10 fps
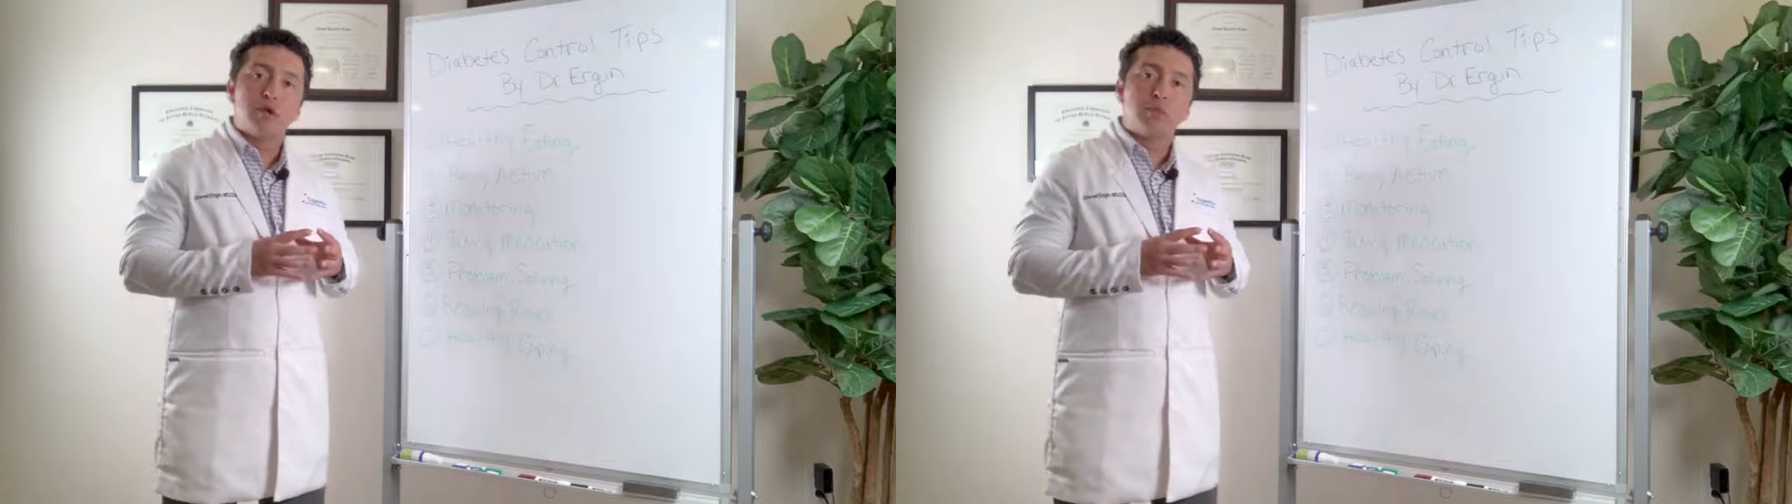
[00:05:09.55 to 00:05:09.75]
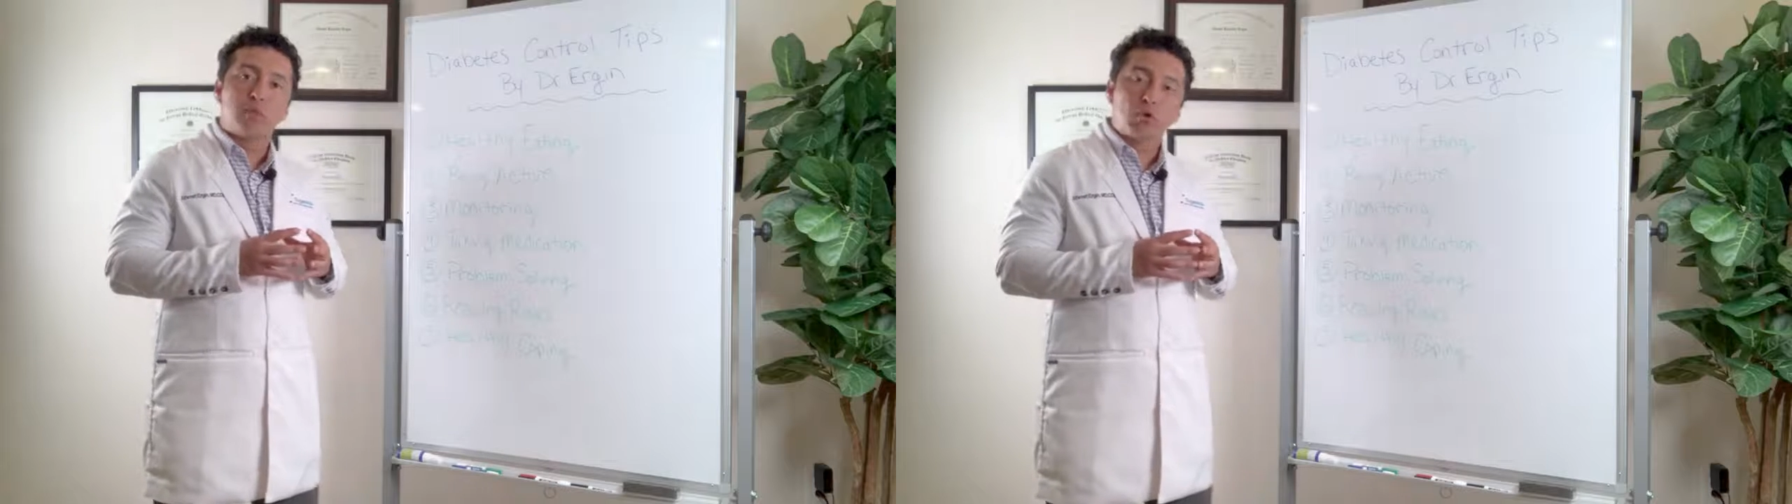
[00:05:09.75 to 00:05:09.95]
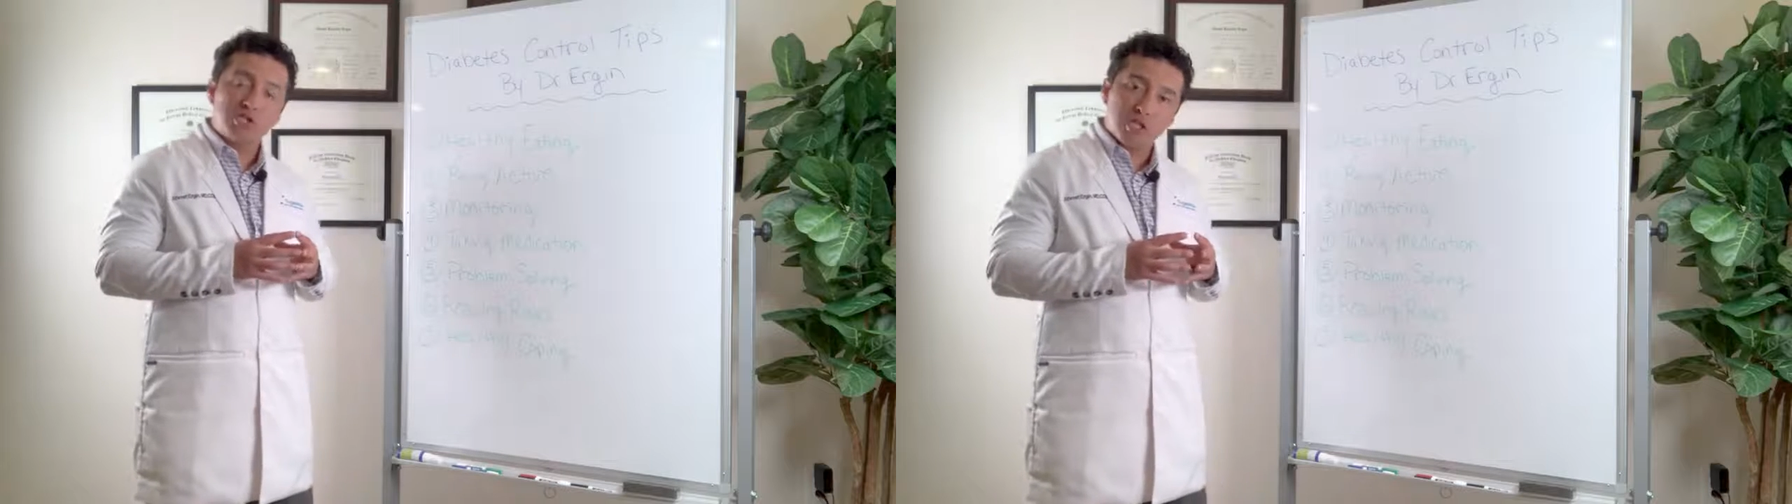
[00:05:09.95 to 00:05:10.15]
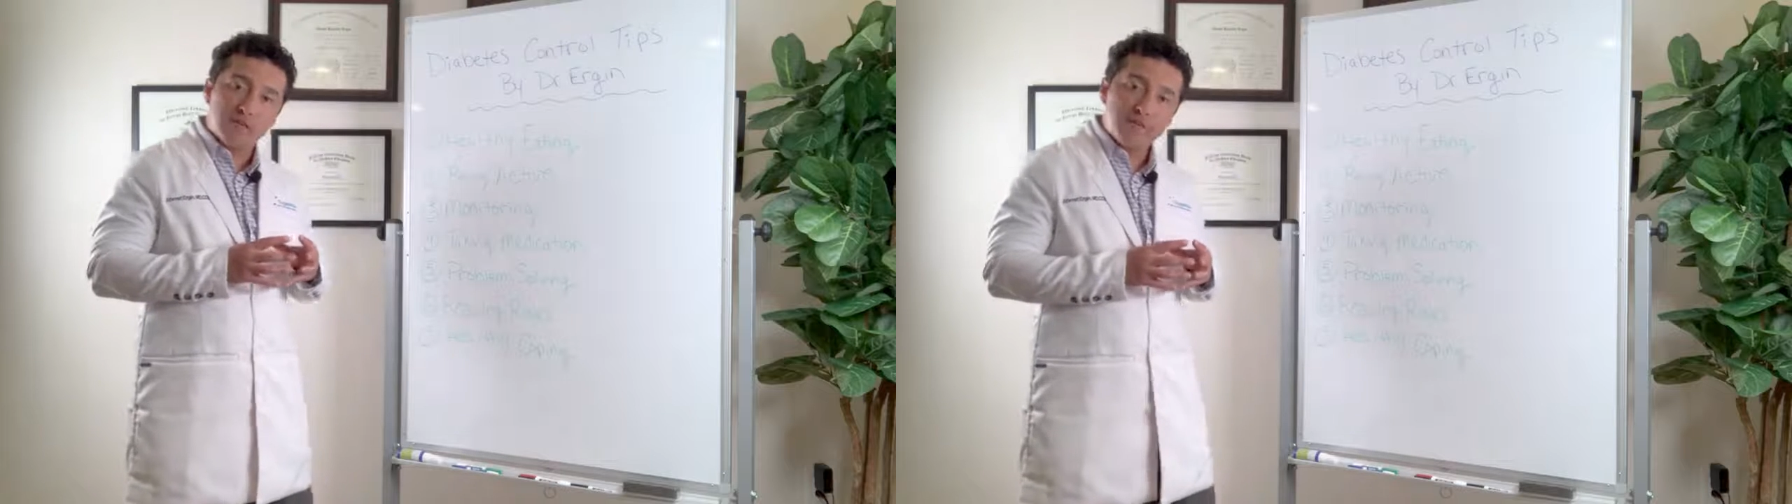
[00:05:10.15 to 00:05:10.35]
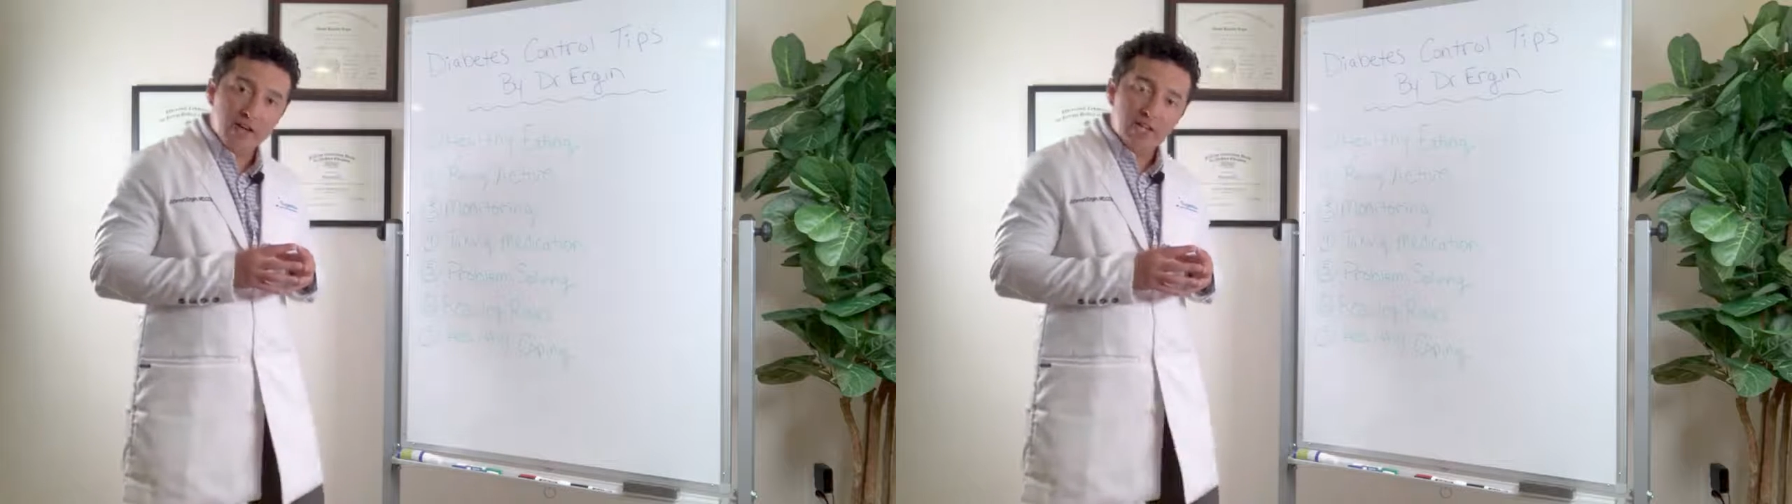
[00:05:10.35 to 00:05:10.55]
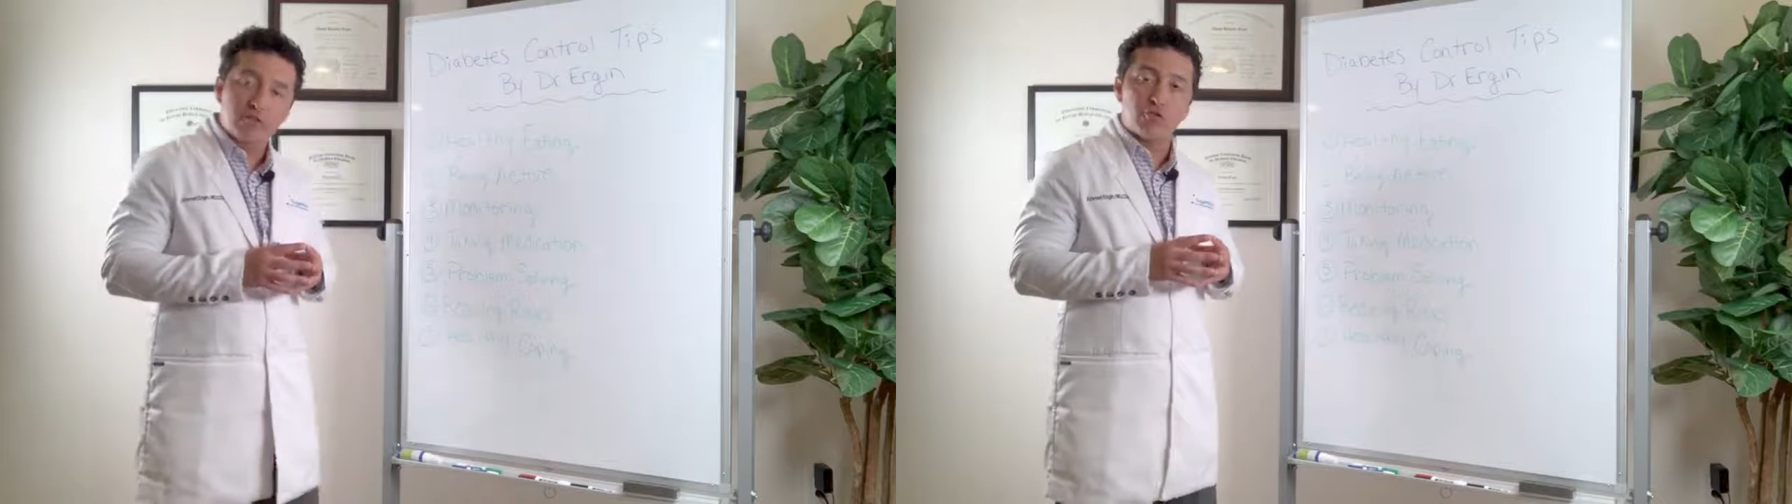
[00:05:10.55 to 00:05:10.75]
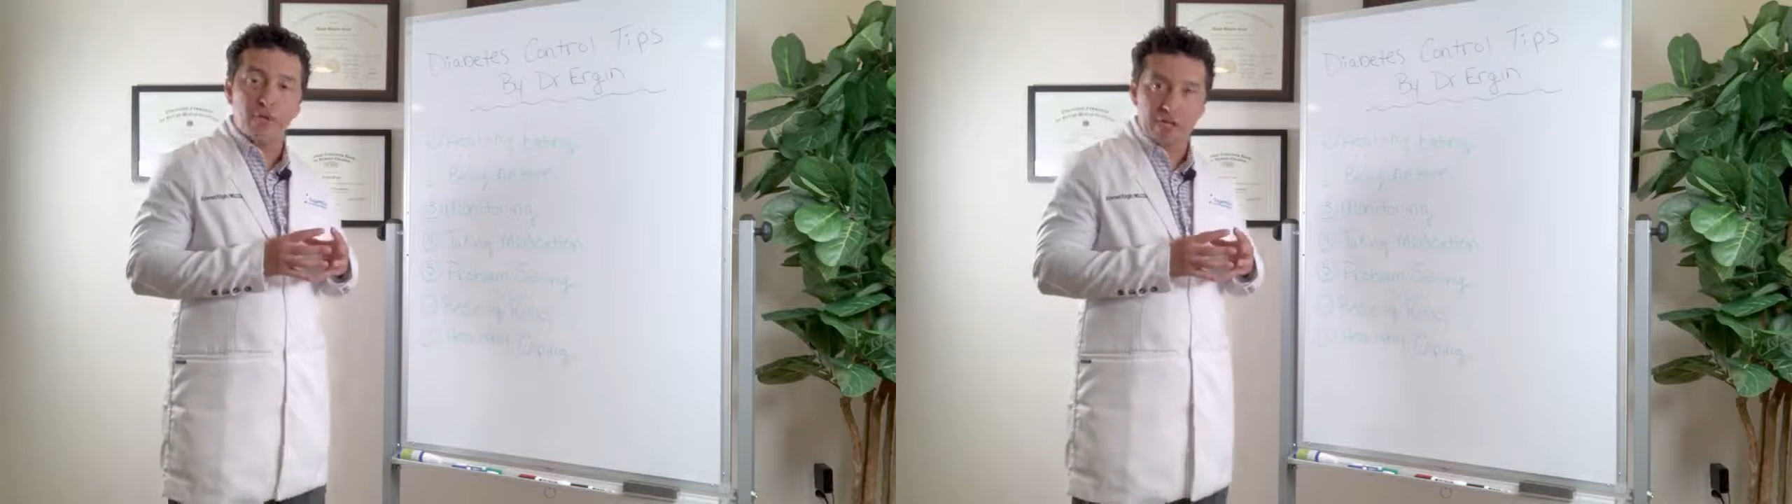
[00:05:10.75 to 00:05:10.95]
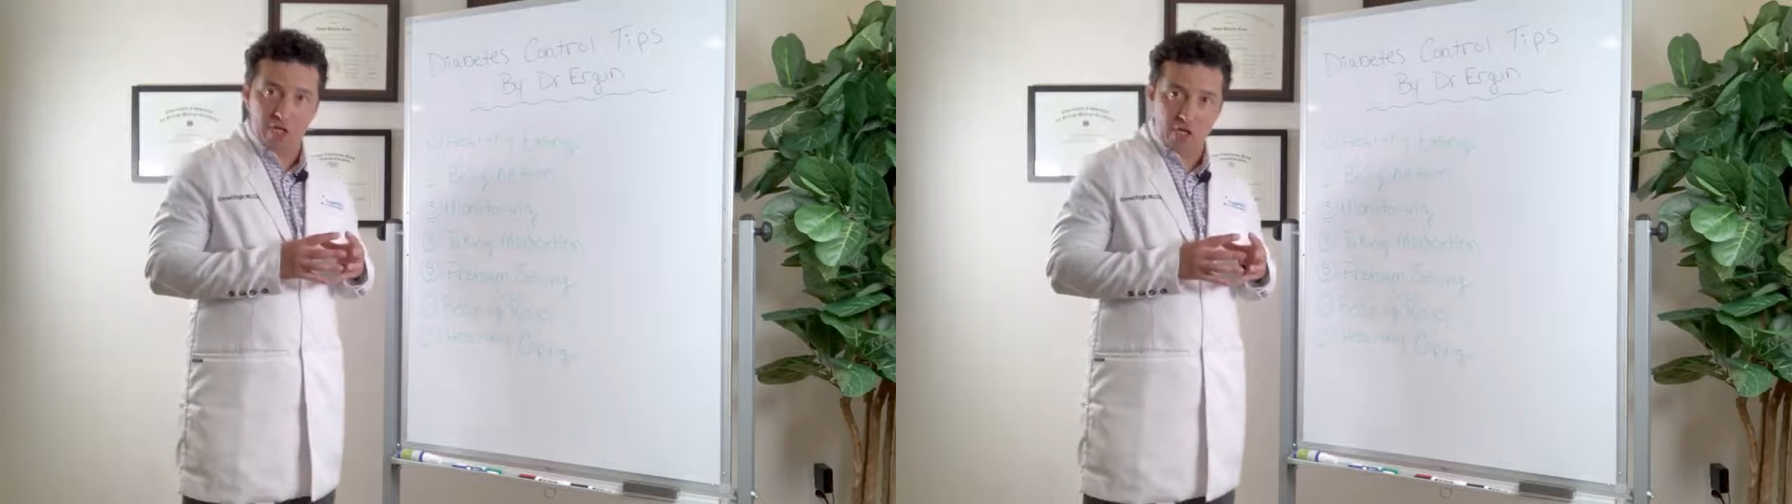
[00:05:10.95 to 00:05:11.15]
a most effective
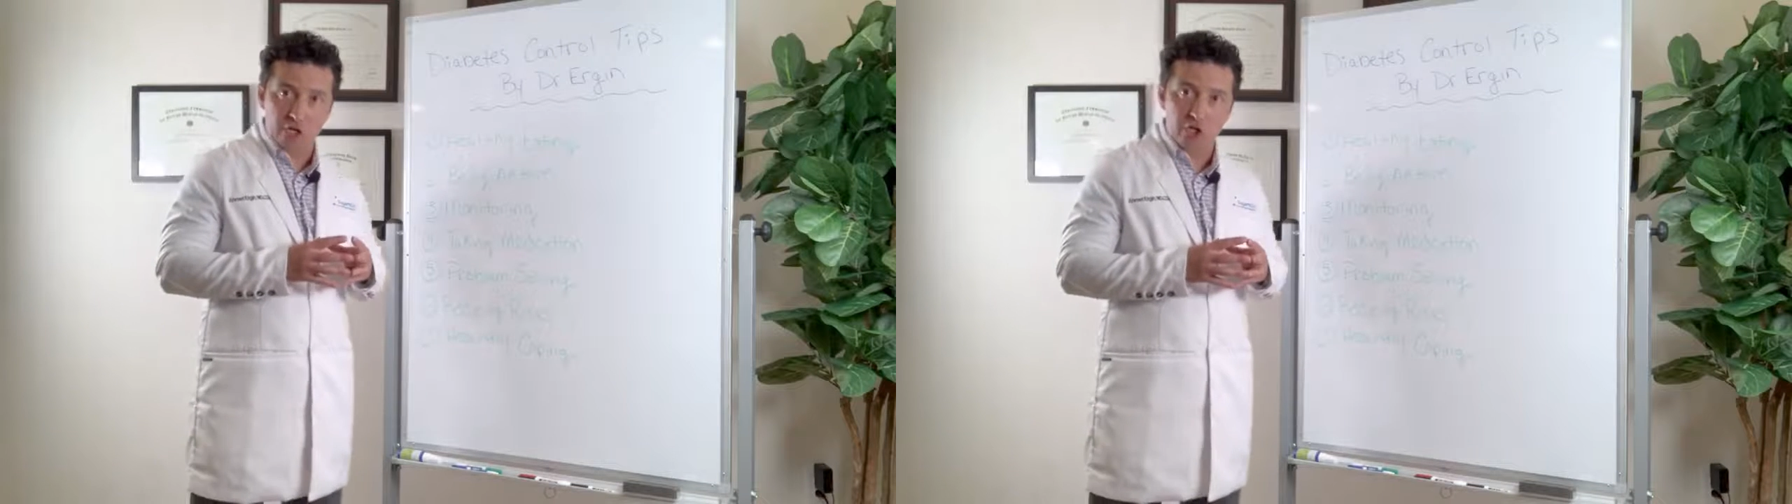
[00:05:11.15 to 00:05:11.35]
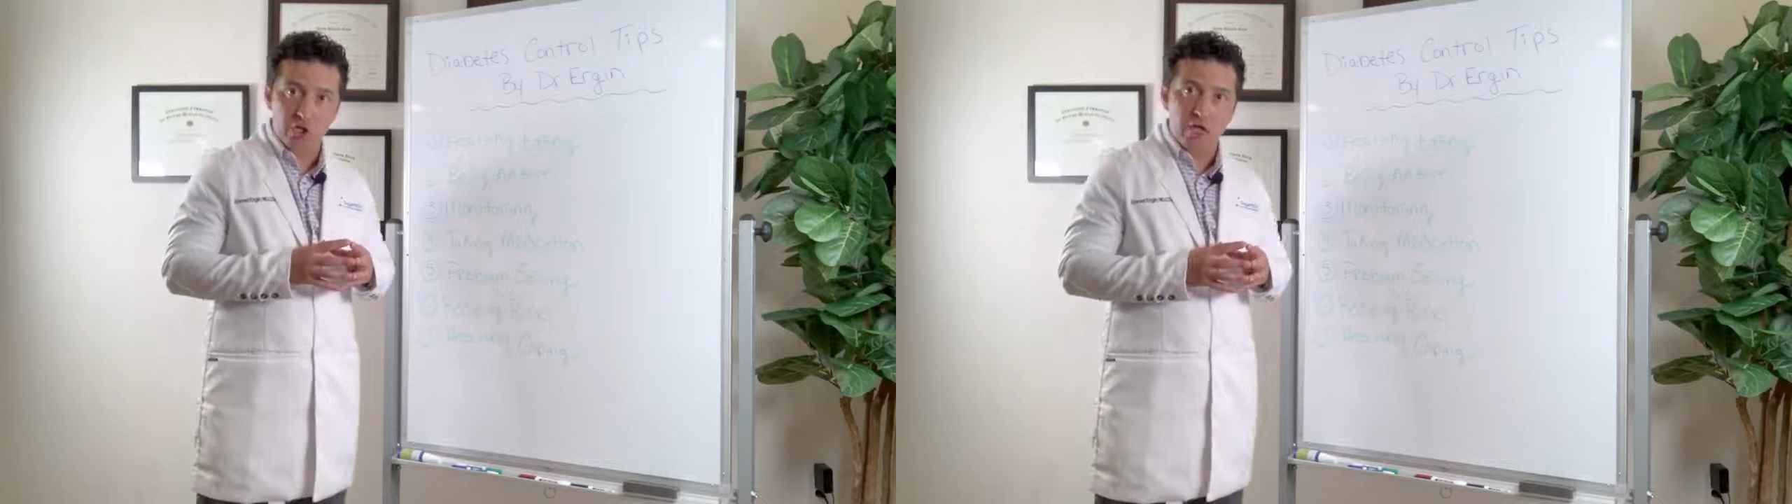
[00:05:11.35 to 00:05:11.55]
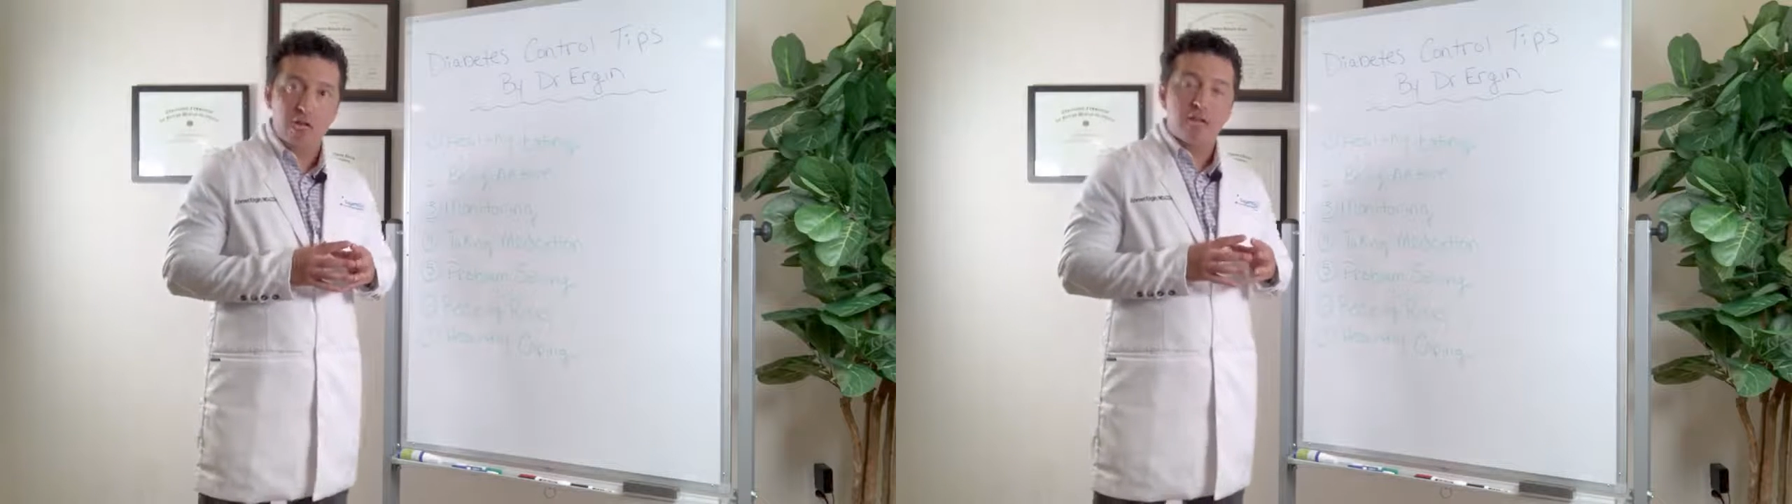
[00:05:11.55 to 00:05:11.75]
medication